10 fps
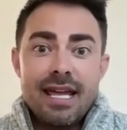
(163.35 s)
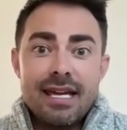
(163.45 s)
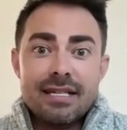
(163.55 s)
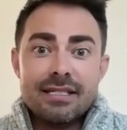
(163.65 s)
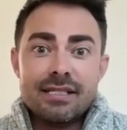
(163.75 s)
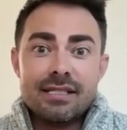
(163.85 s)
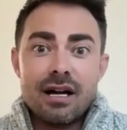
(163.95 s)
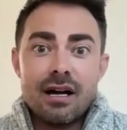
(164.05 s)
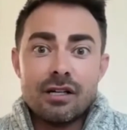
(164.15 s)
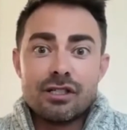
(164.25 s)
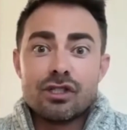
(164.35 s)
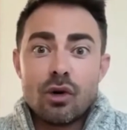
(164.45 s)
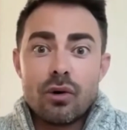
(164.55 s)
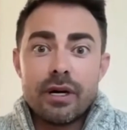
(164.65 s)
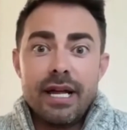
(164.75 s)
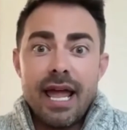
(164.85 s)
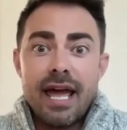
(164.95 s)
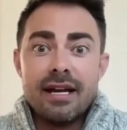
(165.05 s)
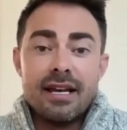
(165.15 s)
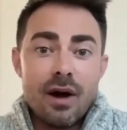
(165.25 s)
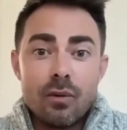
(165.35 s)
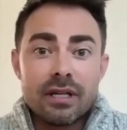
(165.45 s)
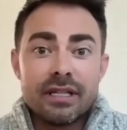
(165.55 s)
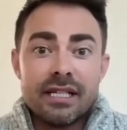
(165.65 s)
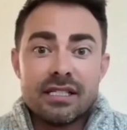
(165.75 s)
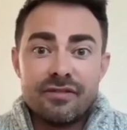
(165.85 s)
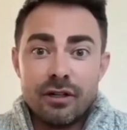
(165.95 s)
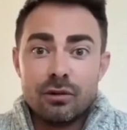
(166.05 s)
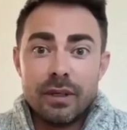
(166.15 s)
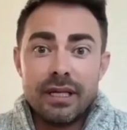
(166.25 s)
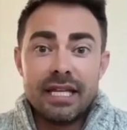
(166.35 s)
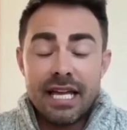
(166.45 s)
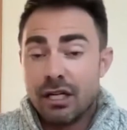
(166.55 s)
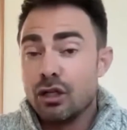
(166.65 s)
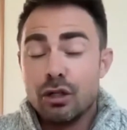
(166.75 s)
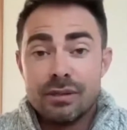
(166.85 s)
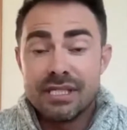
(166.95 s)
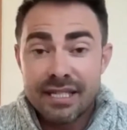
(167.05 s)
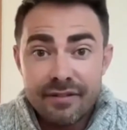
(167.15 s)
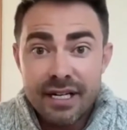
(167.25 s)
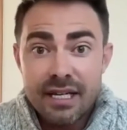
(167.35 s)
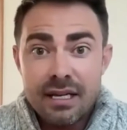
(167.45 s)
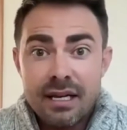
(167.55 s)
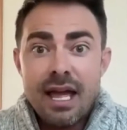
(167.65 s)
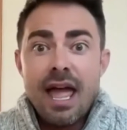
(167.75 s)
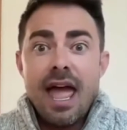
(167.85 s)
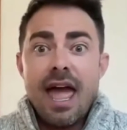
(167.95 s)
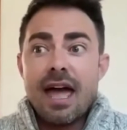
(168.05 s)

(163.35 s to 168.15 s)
is a story and a network that's filled with inclusivity yeah.